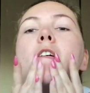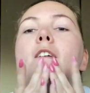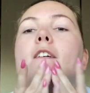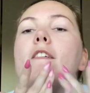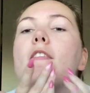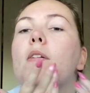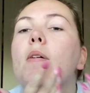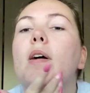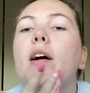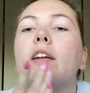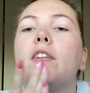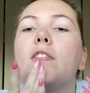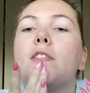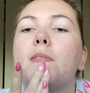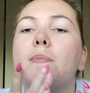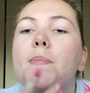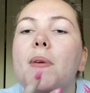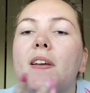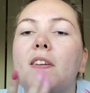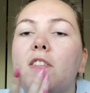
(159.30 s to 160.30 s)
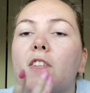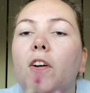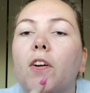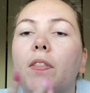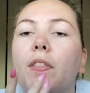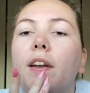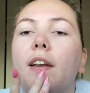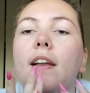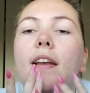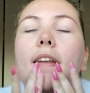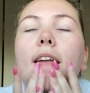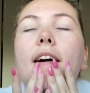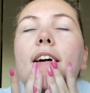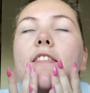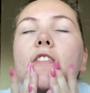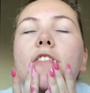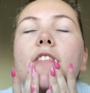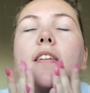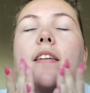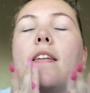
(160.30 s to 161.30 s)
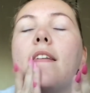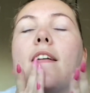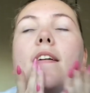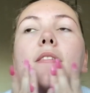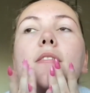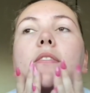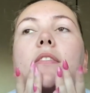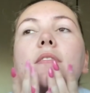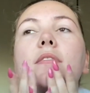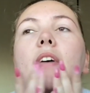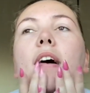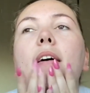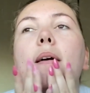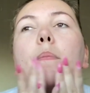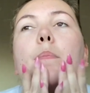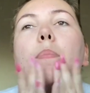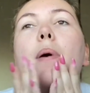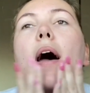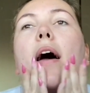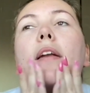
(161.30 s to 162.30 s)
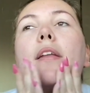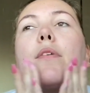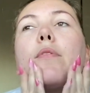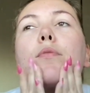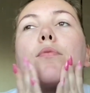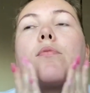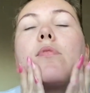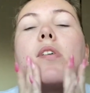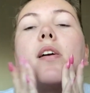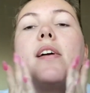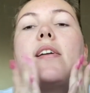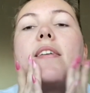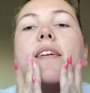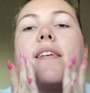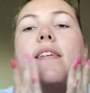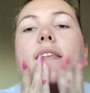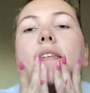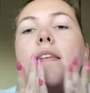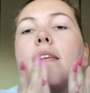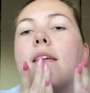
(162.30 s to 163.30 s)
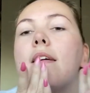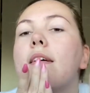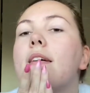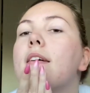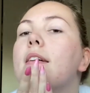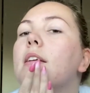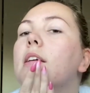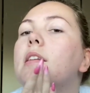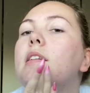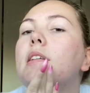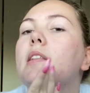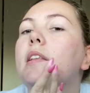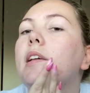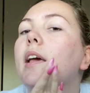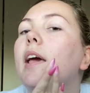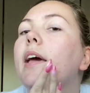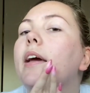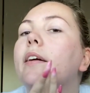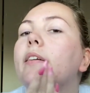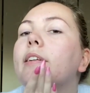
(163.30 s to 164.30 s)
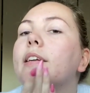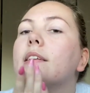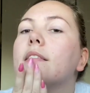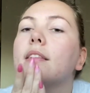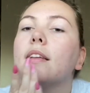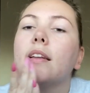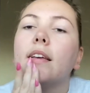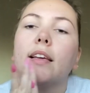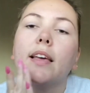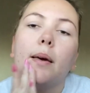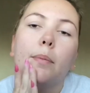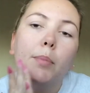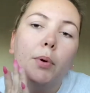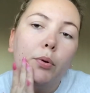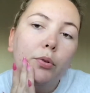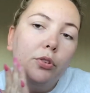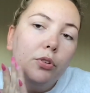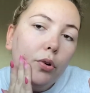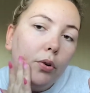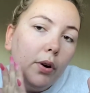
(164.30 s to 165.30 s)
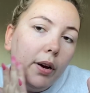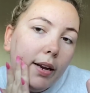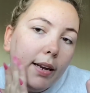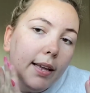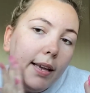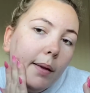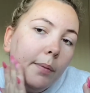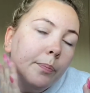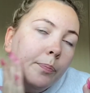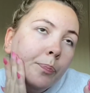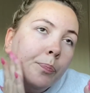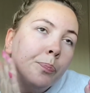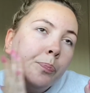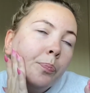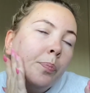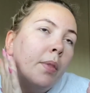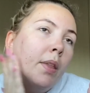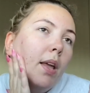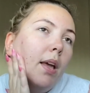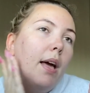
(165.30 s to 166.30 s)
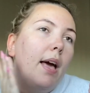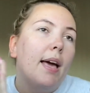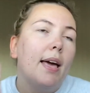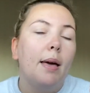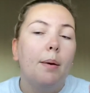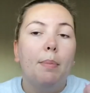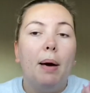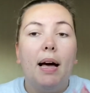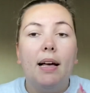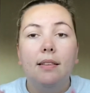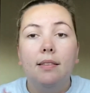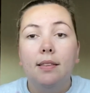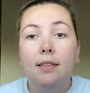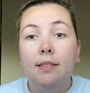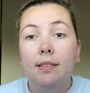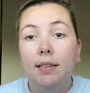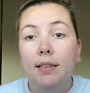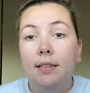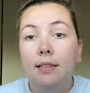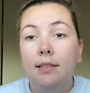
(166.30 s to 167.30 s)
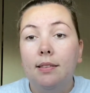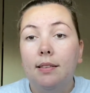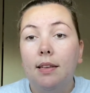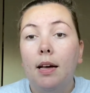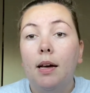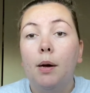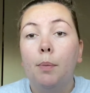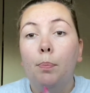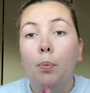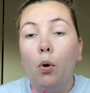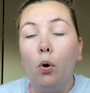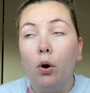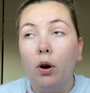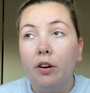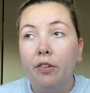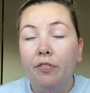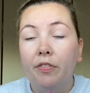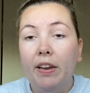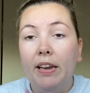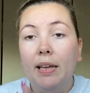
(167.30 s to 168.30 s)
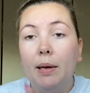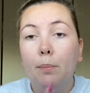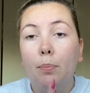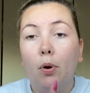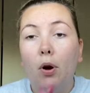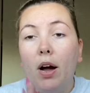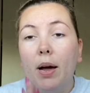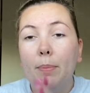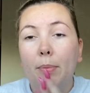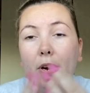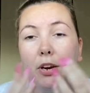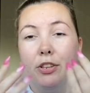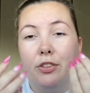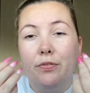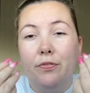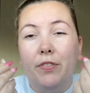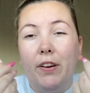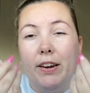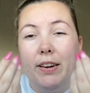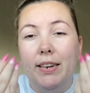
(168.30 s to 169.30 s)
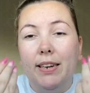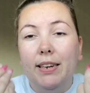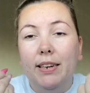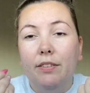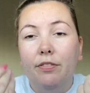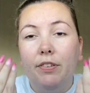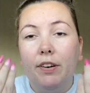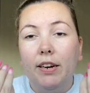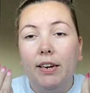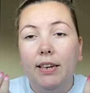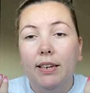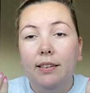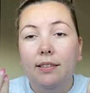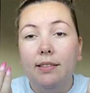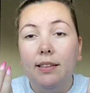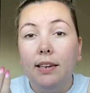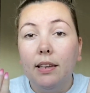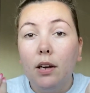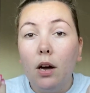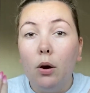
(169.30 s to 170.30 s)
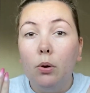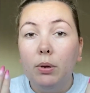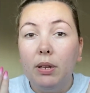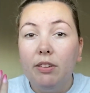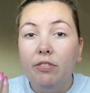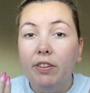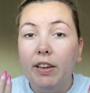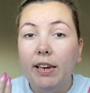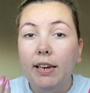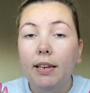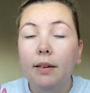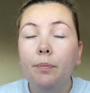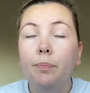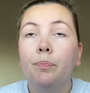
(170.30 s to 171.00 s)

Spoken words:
So I just make sure that I lash loads of that and pat it right in to the areas that I get most oily. As this is a pore filling primer, it's very silicone-y feeling.